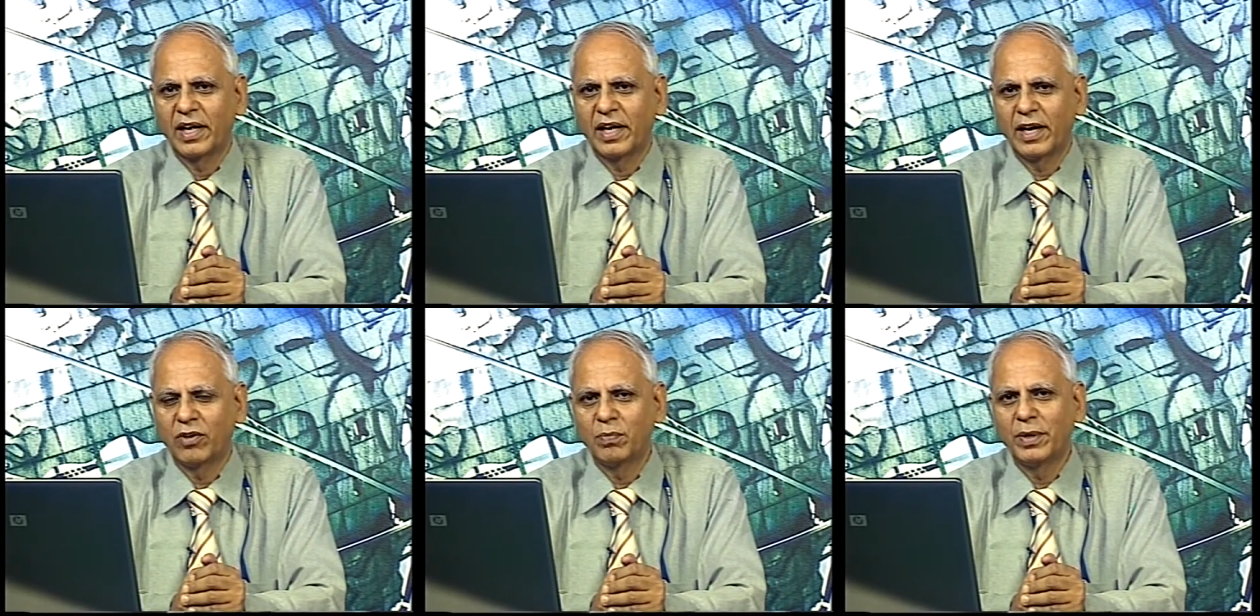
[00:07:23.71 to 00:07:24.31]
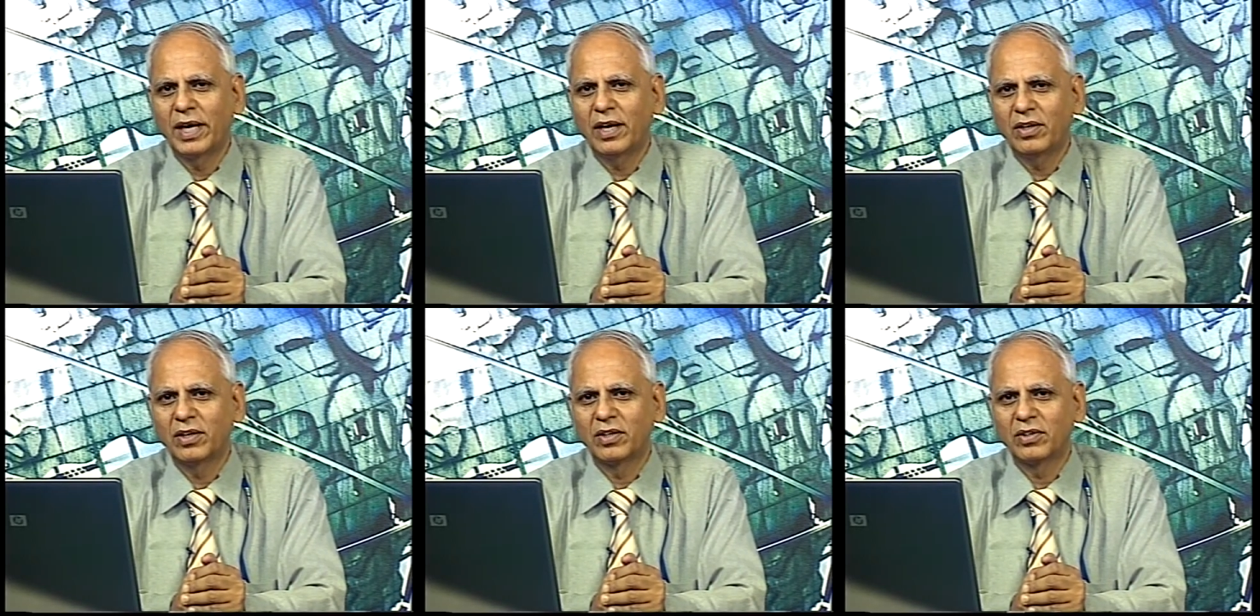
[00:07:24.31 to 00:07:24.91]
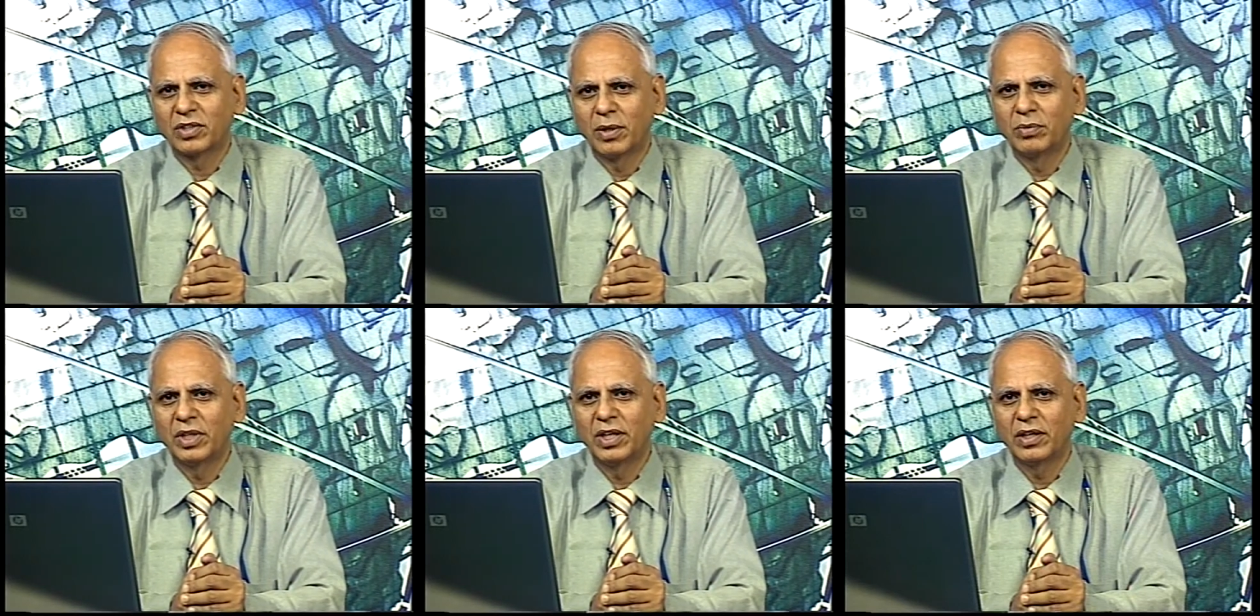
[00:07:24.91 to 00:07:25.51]
And to make it
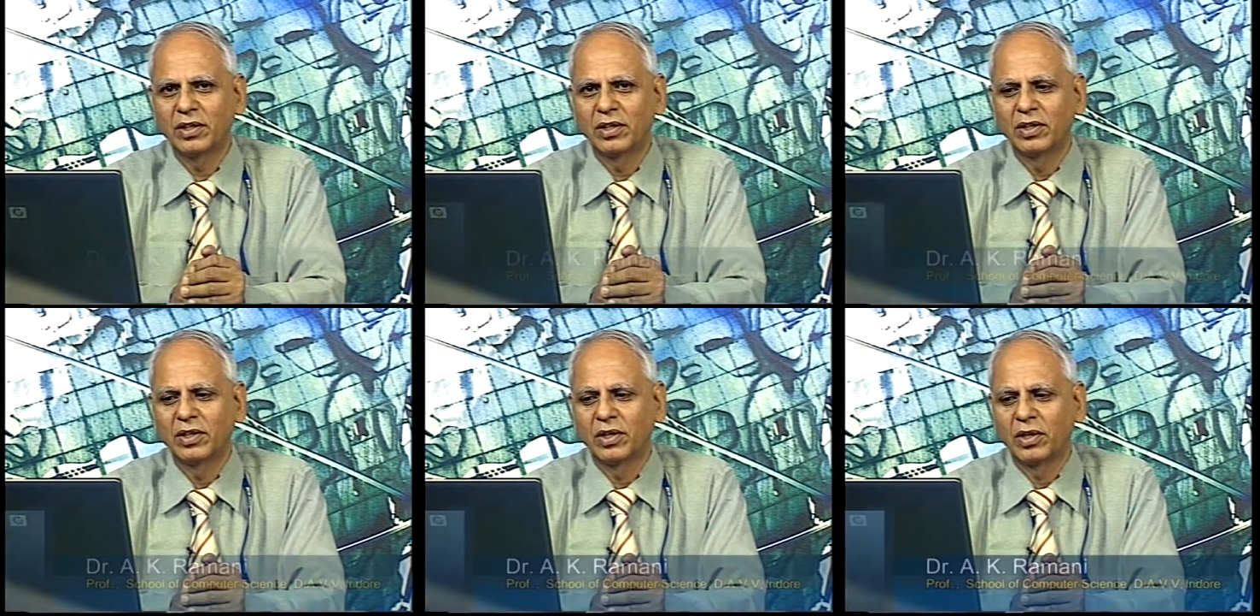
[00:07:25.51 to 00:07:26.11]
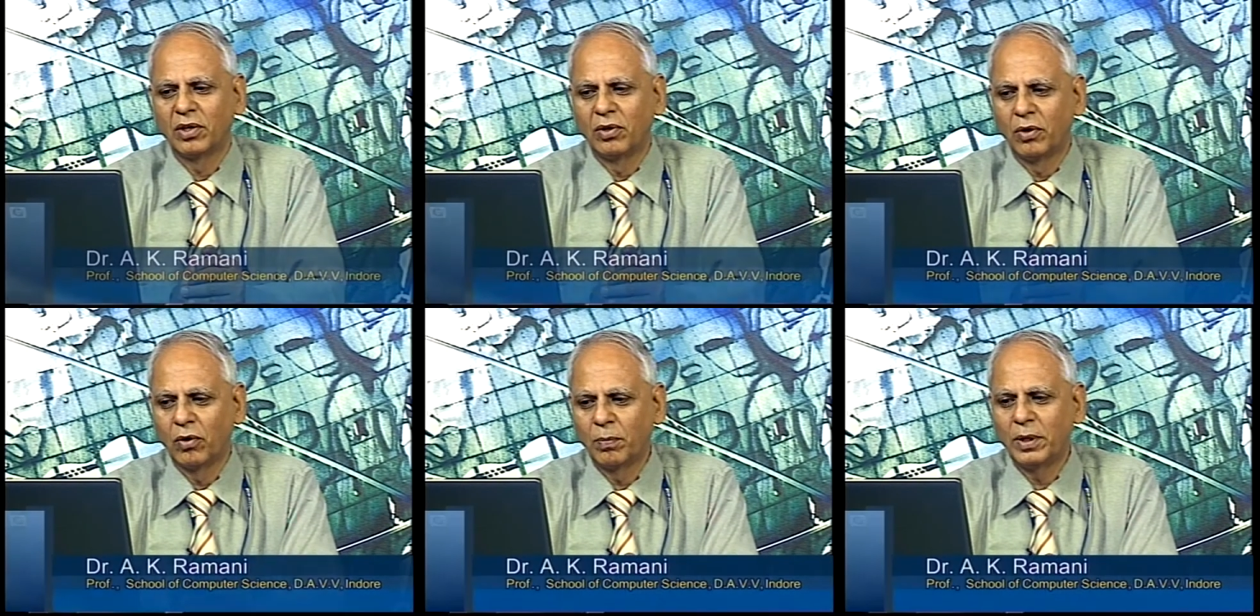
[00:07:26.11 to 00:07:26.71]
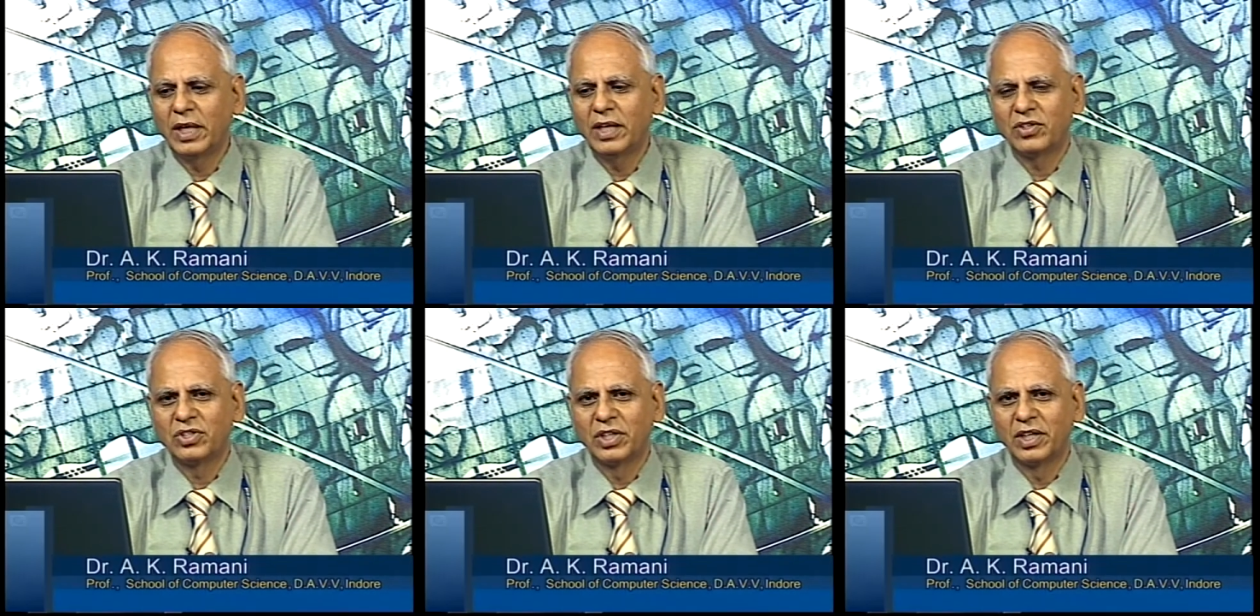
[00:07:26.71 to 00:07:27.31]
something globally
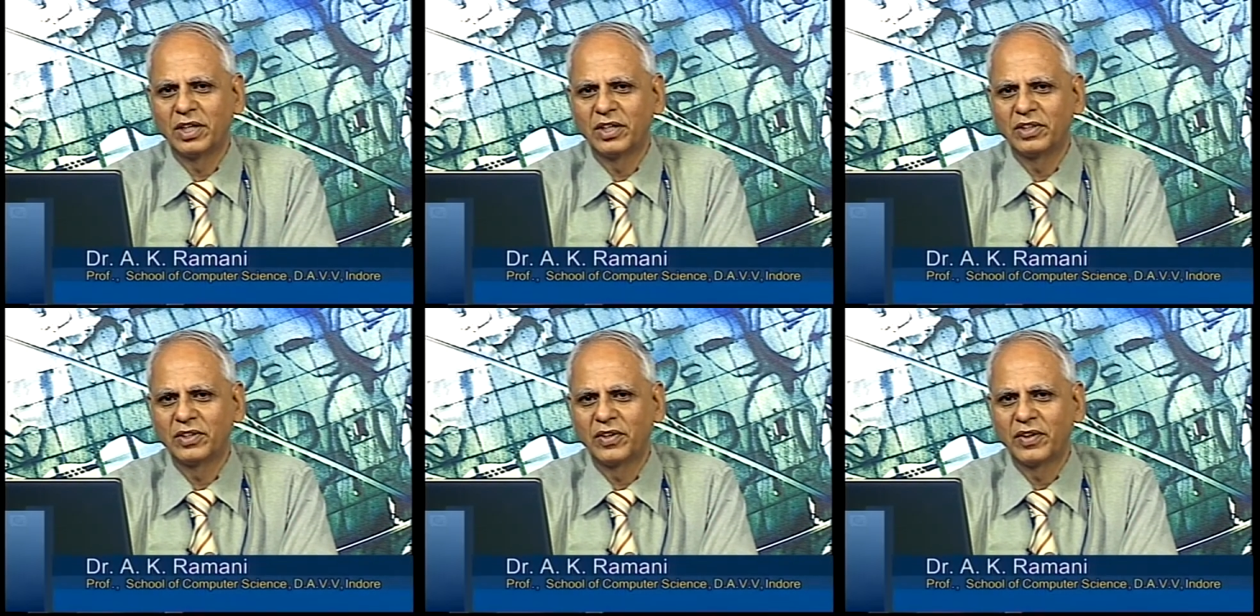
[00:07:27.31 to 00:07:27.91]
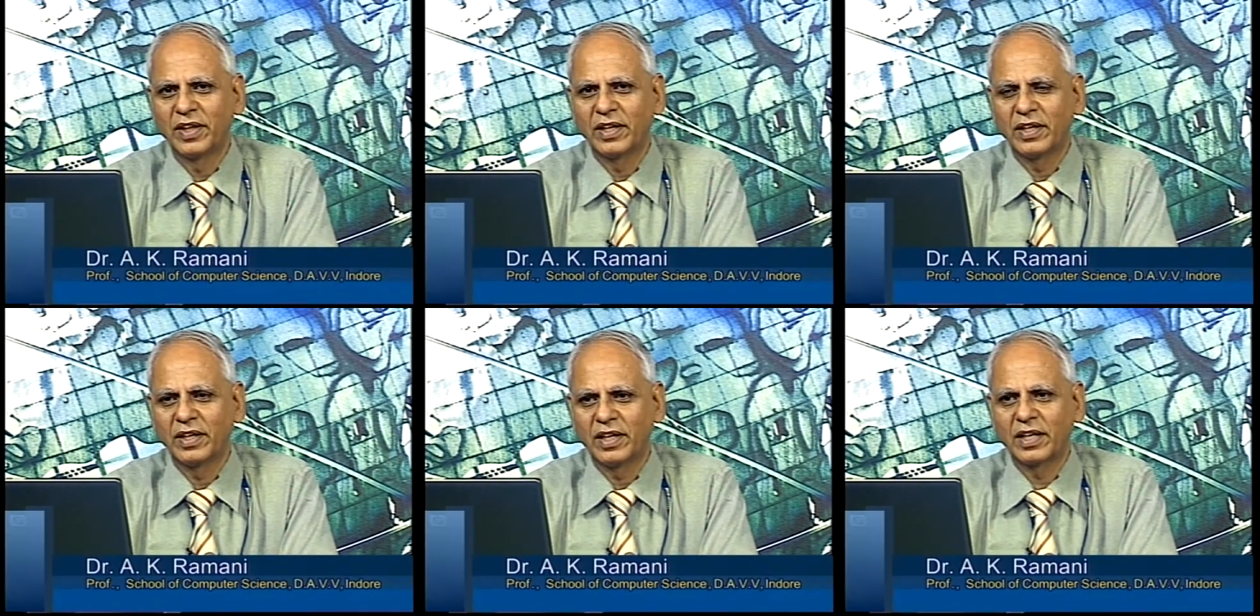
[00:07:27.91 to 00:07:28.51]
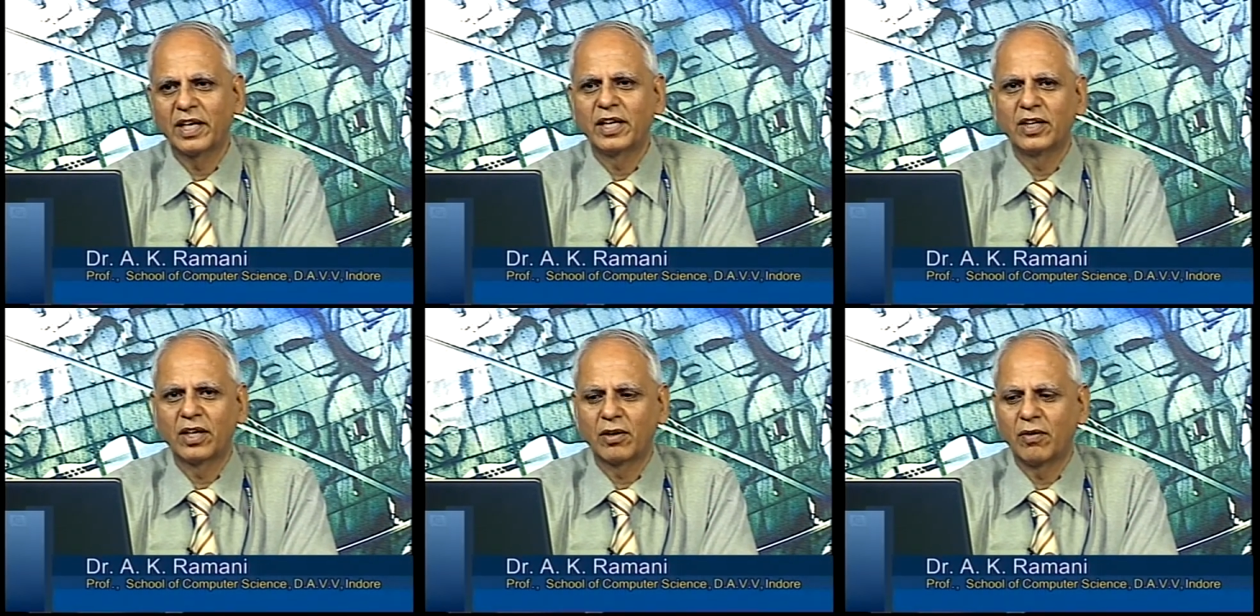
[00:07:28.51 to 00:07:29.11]
shared, again it
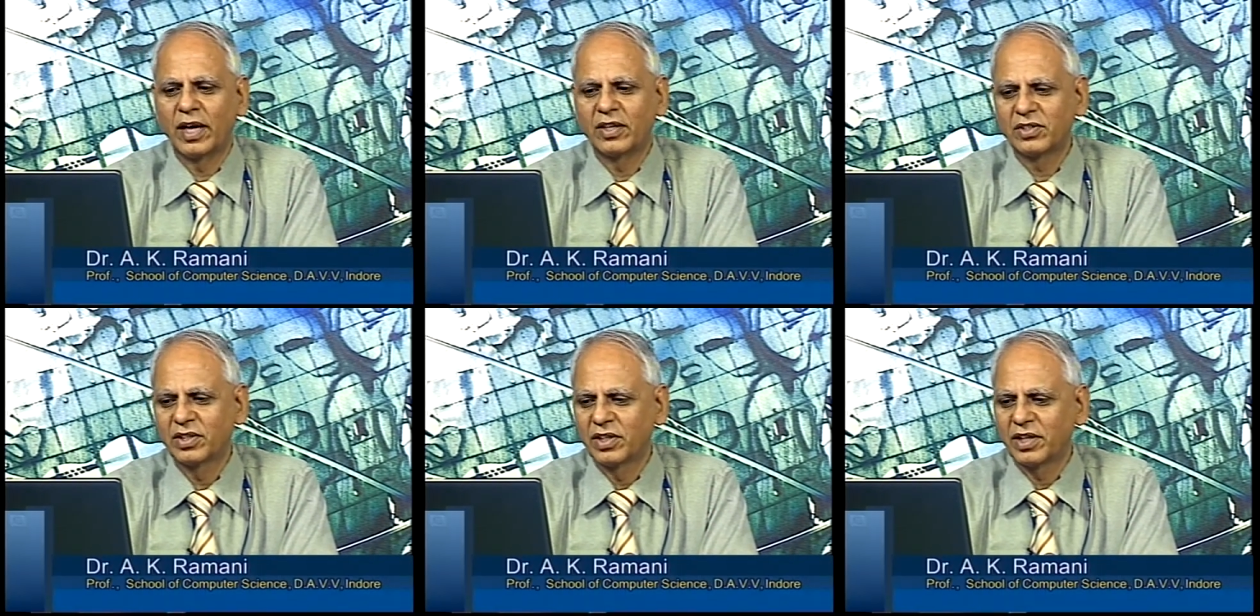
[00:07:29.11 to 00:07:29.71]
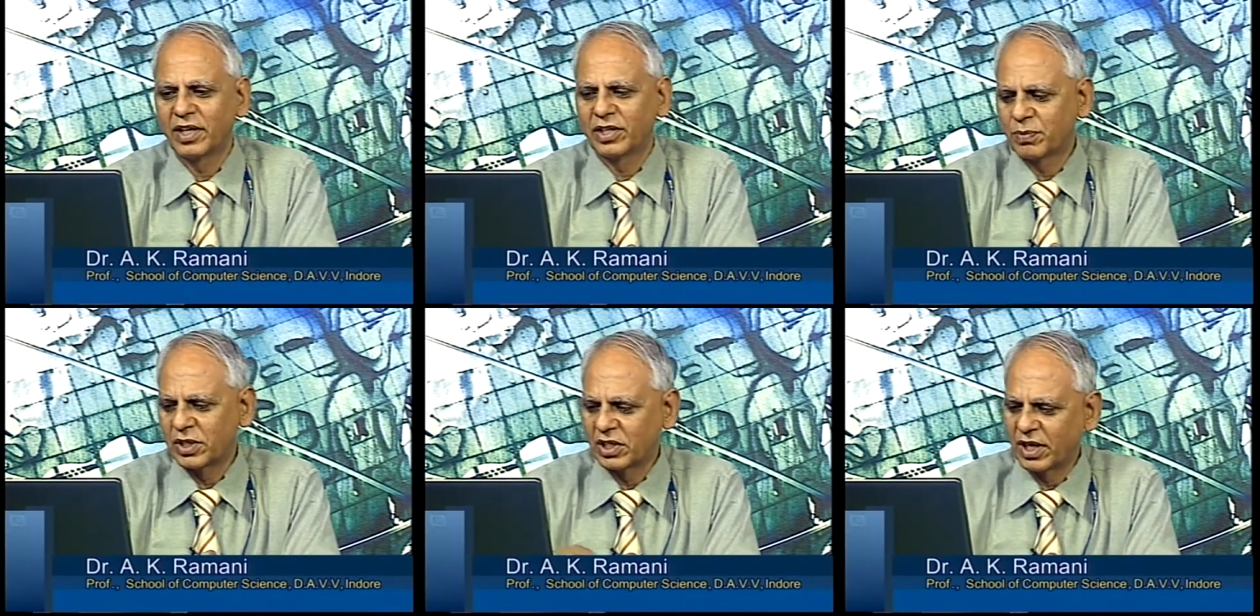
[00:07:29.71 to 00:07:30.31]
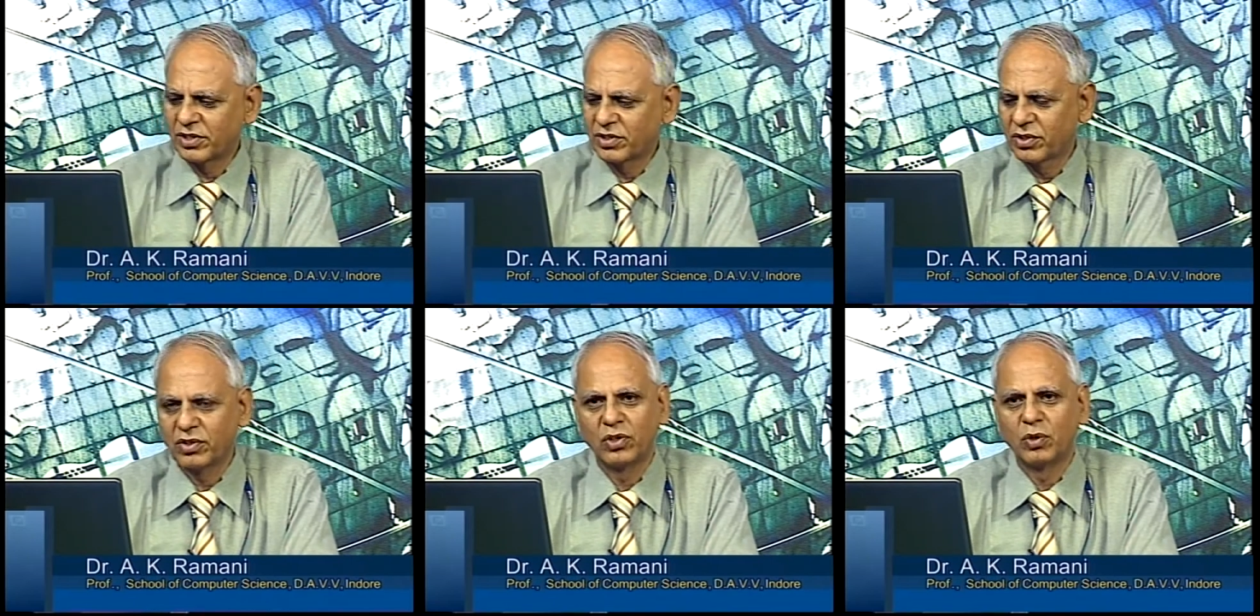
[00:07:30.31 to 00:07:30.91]
requires a specialized
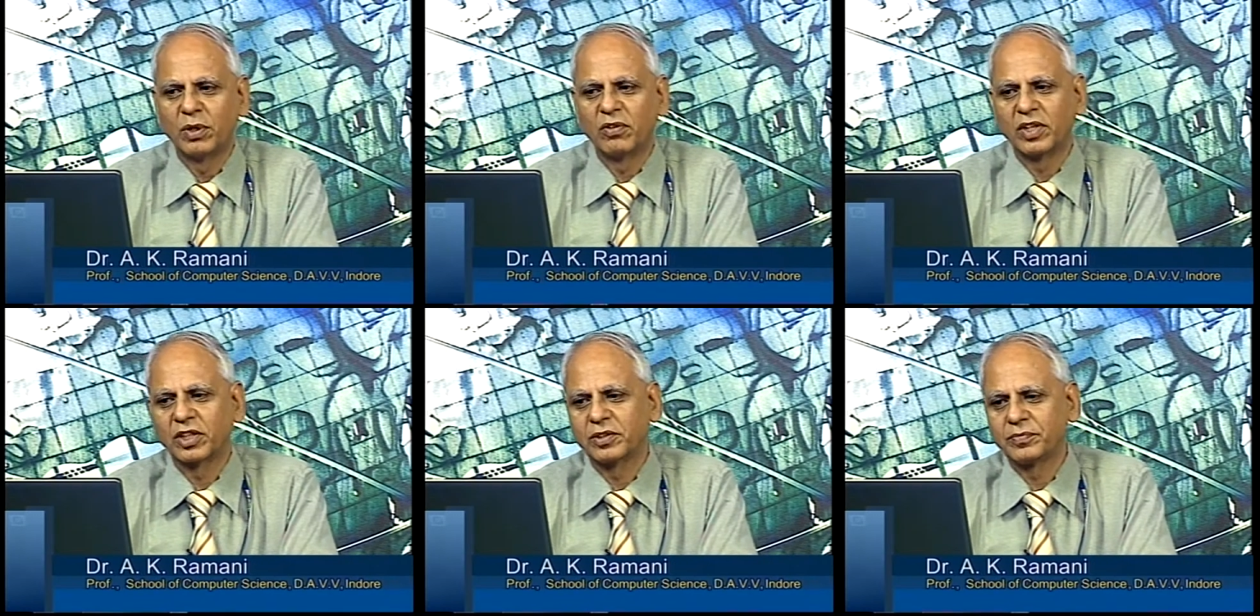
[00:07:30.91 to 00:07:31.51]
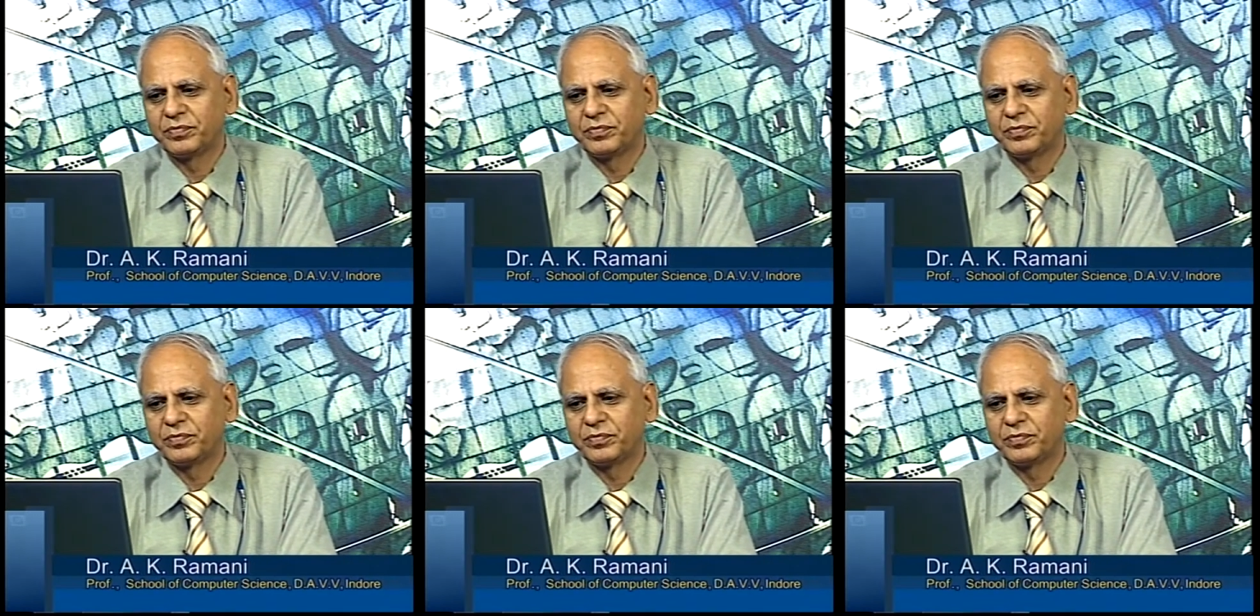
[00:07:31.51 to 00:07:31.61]
human work.